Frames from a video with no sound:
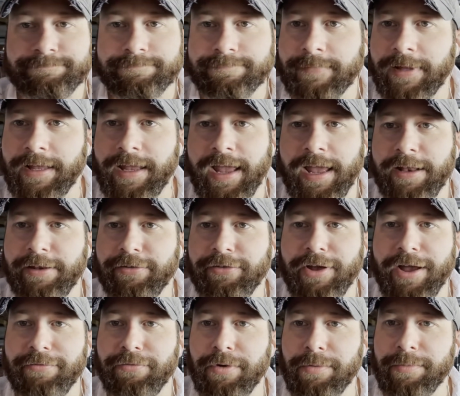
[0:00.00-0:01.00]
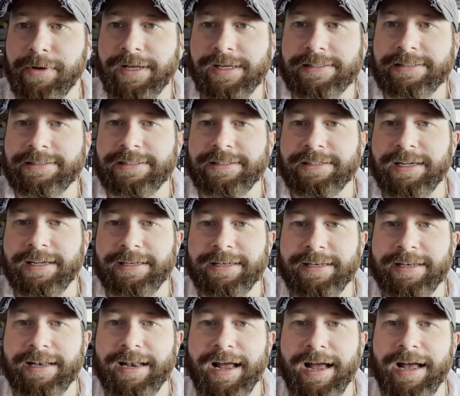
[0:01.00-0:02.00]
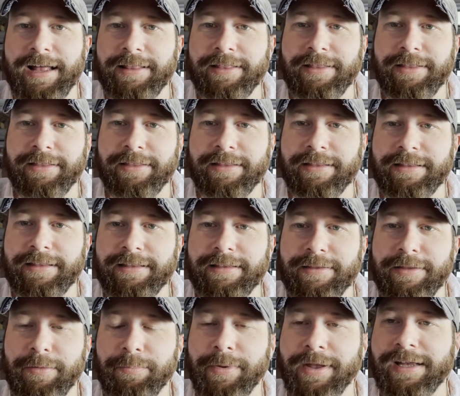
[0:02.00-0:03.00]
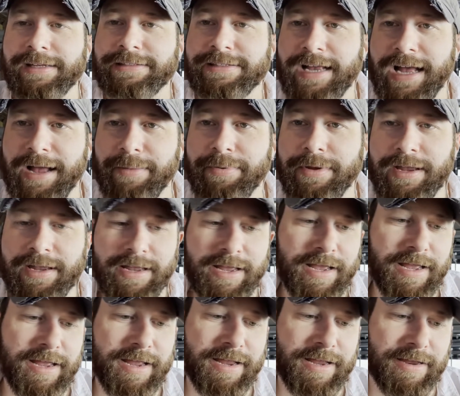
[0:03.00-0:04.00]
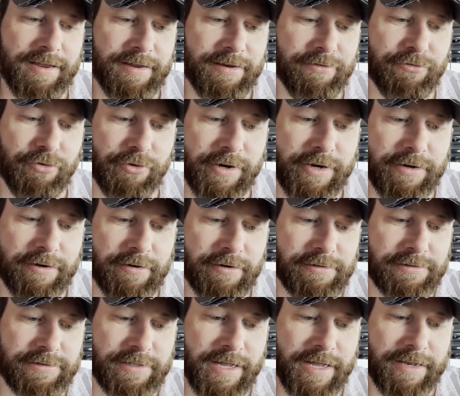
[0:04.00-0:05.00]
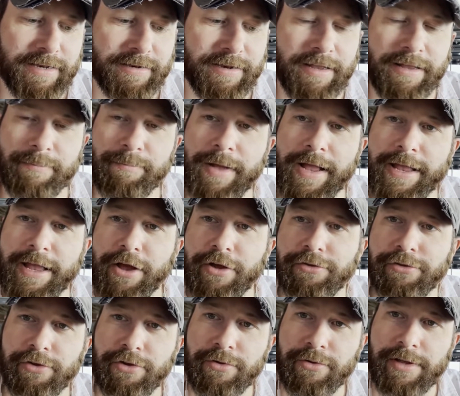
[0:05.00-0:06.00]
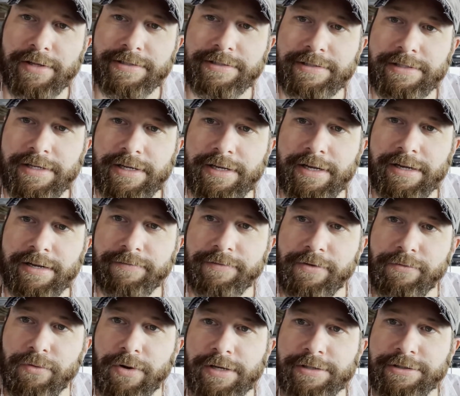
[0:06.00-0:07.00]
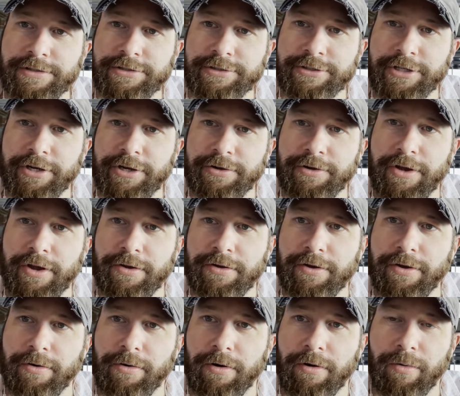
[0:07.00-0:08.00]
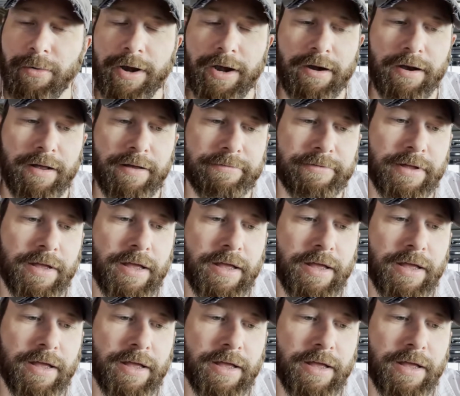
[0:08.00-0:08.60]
Again, tough one because not the biggest IPA drinker. It's not my go-to, as if you've watched the show, you are aware of.